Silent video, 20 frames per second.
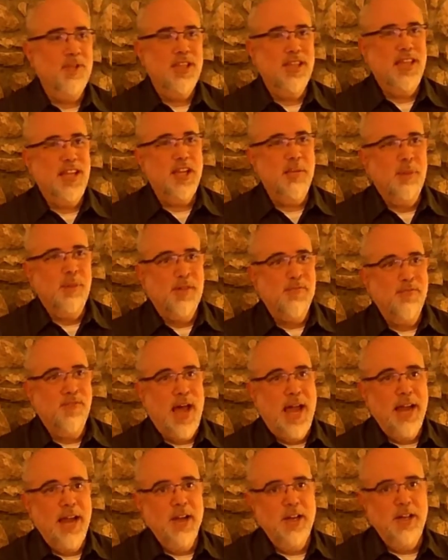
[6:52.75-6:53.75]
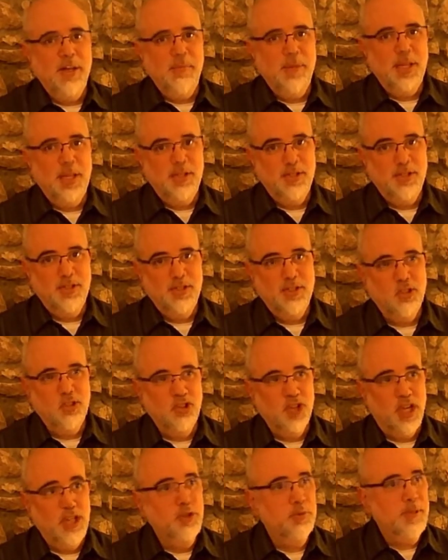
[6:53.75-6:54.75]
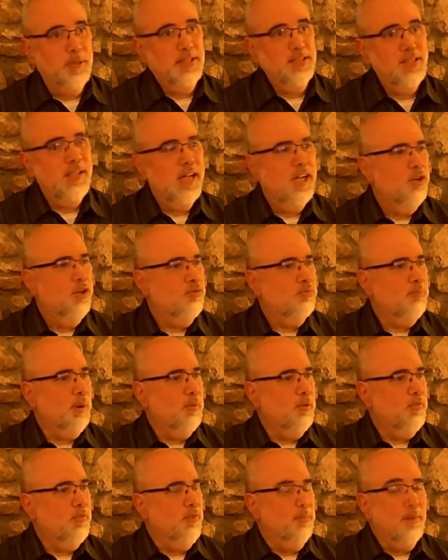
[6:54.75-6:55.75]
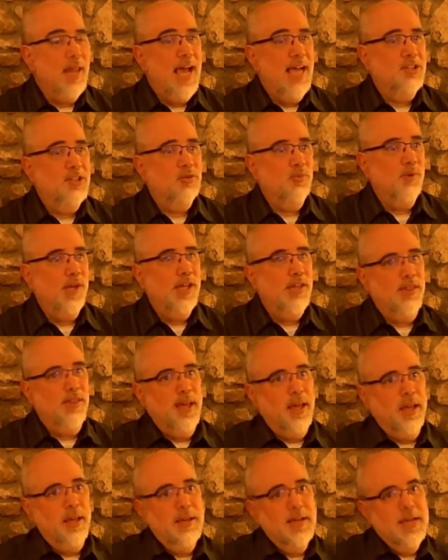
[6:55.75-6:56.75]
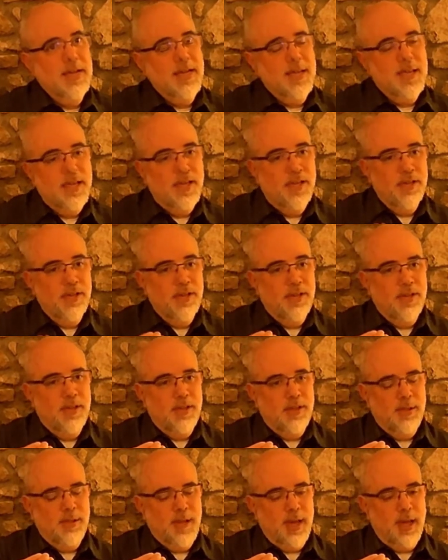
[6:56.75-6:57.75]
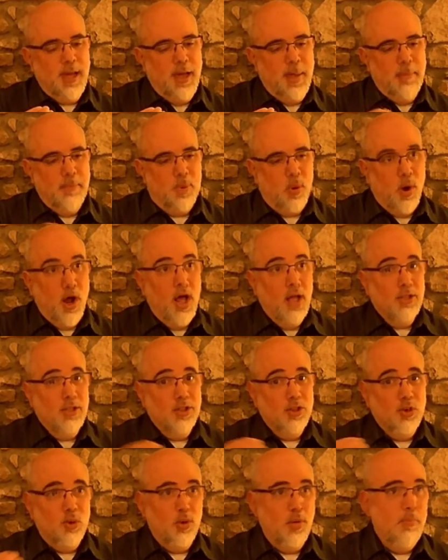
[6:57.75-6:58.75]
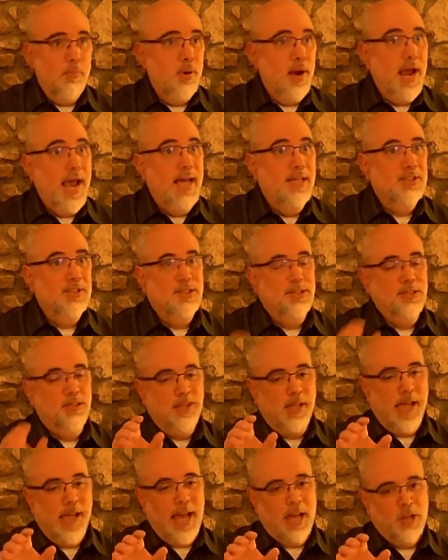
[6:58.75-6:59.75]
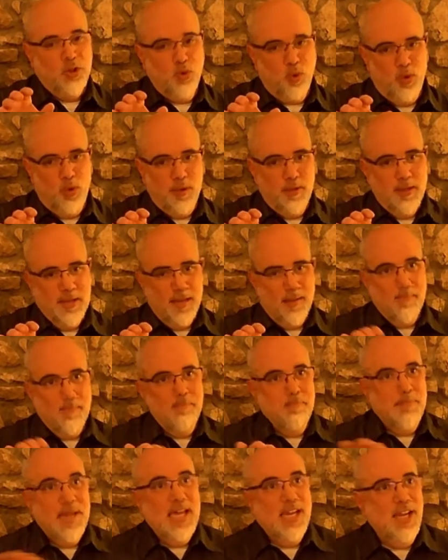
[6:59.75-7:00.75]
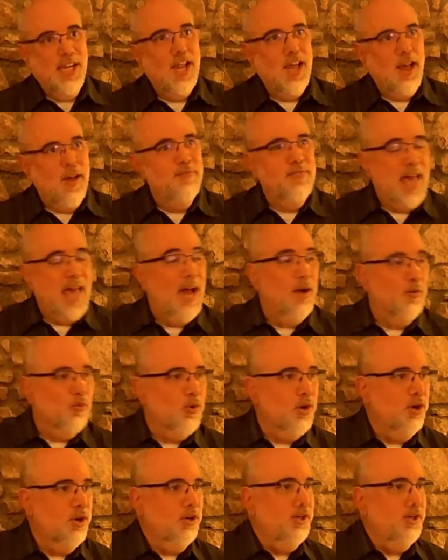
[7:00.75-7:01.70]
that can be fired. It means judgment. Remember from last week, the bronze or brass, the actual meaning of that word